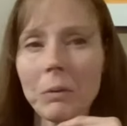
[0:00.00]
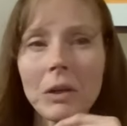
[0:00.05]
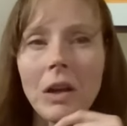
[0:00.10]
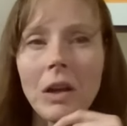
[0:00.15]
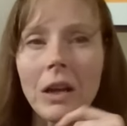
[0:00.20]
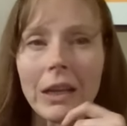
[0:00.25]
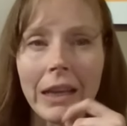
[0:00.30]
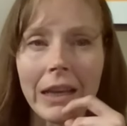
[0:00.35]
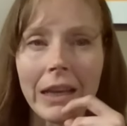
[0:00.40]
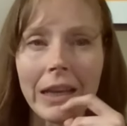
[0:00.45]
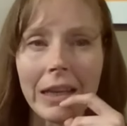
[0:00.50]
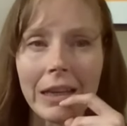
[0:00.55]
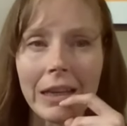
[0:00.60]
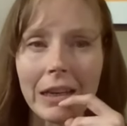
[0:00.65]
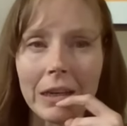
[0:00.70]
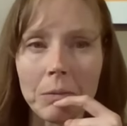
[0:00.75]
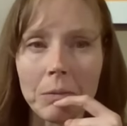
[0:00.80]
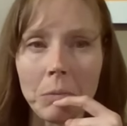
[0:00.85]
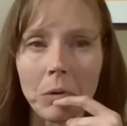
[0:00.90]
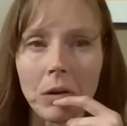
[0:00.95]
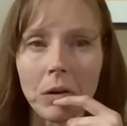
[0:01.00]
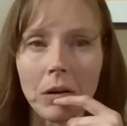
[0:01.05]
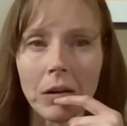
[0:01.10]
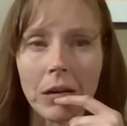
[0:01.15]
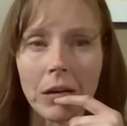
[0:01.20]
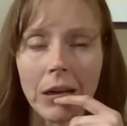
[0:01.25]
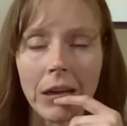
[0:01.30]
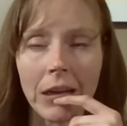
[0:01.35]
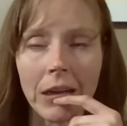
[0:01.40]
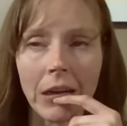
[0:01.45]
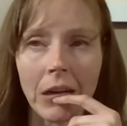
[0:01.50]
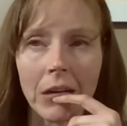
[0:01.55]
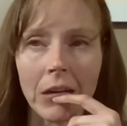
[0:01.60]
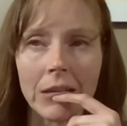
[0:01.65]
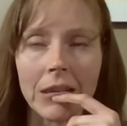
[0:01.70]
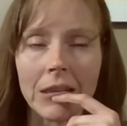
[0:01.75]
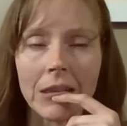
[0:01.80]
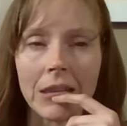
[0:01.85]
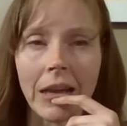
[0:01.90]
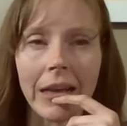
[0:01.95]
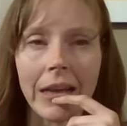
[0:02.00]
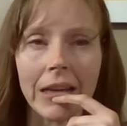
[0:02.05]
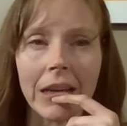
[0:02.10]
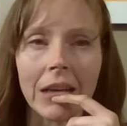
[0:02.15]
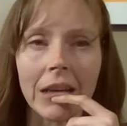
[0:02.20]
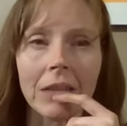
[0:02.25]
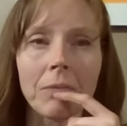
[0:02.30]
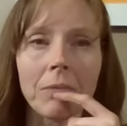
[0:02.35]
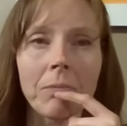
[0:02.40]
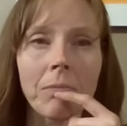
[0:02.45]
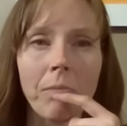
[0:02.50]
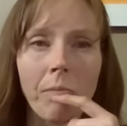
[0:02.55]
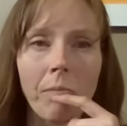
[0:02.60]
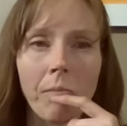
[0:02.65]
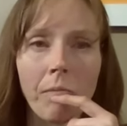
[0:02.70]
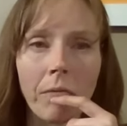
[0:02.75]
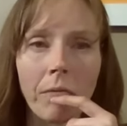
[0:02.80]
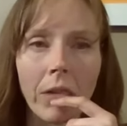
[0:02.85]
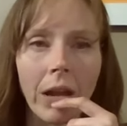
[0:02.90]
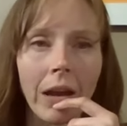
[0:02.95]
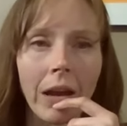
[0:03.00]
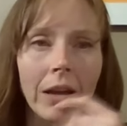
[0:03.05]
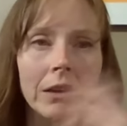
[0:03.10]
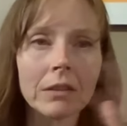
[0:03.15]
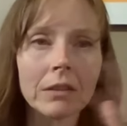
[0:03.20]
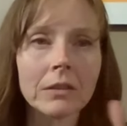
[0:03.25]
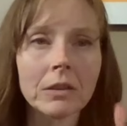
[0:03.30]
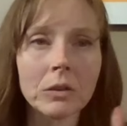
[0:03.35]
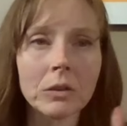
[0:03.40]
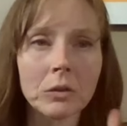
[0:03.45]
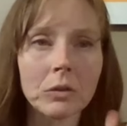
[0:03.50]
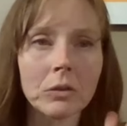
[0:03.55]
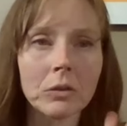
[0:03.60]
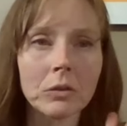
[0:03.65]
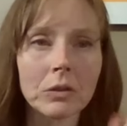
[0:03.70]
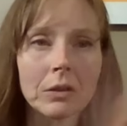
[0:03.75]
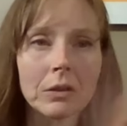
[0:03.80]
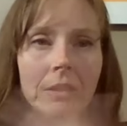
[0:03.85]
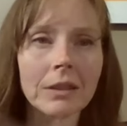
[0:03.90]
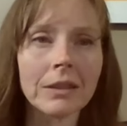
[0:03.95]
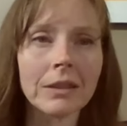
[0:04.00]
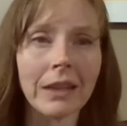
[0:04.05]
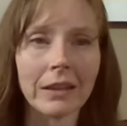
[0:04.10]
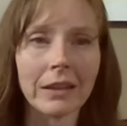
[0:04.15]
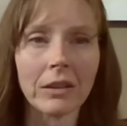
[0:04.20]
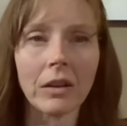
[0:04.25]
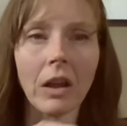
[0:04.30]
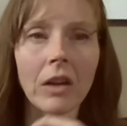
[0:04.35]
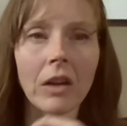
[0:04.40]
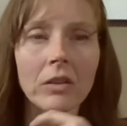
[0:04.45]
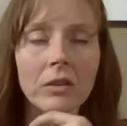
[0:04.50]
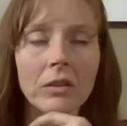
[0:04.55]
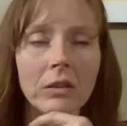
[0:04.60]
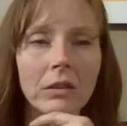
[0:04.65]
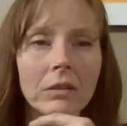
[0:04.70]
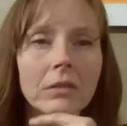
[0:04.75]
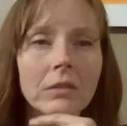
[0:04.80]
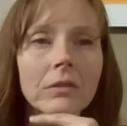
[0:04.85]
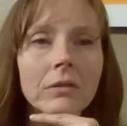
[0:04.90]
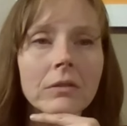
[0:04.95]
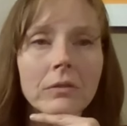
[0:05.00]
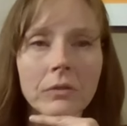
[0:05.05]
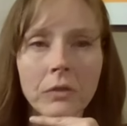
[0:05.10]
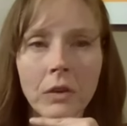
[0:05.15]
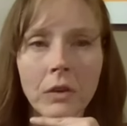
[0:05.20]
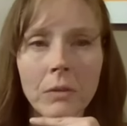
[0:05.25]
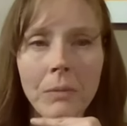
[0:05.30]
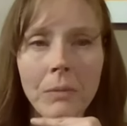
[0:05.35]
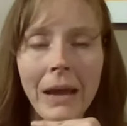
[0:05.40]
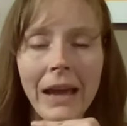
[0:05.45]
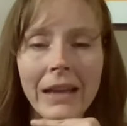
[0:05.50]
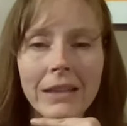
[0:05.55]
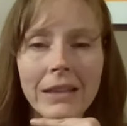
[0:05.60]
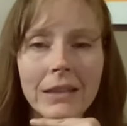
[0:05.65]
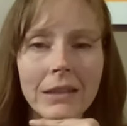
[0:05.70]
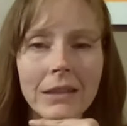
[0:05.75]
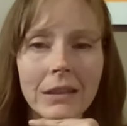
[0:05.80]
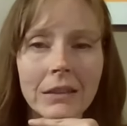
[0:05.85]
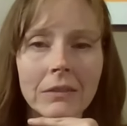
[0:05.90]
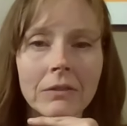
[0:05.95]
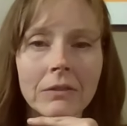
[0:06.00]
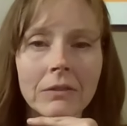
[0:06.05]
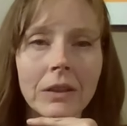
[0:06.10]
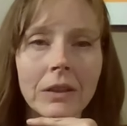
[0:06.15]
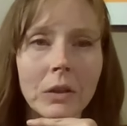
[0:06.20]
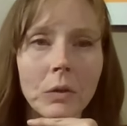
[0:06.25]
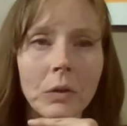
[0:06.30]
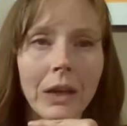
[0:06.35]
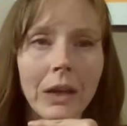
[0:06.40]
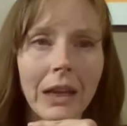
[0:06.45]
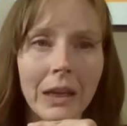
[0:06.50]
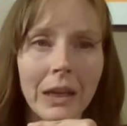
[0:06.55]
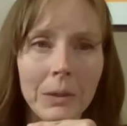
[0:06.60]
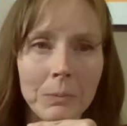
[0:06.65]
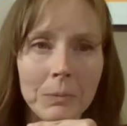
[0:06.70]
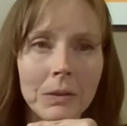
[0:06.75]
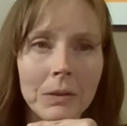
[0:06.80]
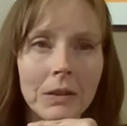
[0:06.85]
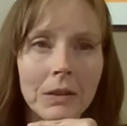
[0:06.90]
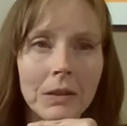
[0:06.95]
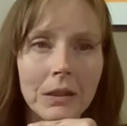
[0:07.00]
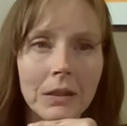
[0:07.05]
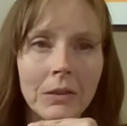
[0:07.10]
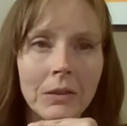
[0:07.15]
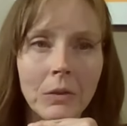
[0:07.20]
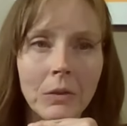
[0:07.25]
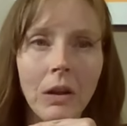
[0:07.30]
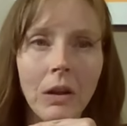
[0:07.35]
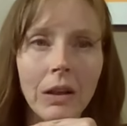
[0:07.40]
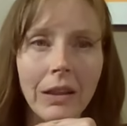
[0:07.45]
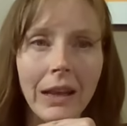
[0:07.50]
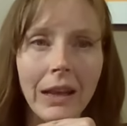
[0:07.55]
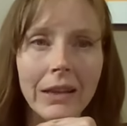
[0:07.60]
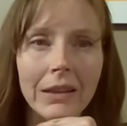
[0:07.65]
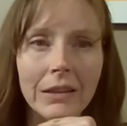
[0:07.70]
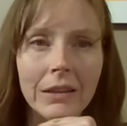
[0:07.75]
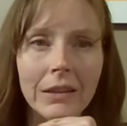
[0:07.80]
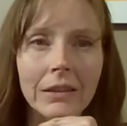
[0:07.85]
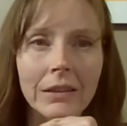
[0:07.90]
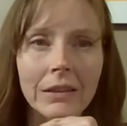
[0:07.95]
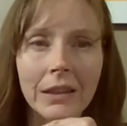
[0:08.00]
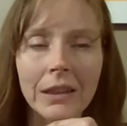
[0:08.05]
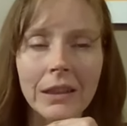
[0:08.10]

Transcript: and we're not getting it anymore in our society uh, due to technological formats and video games. So all of that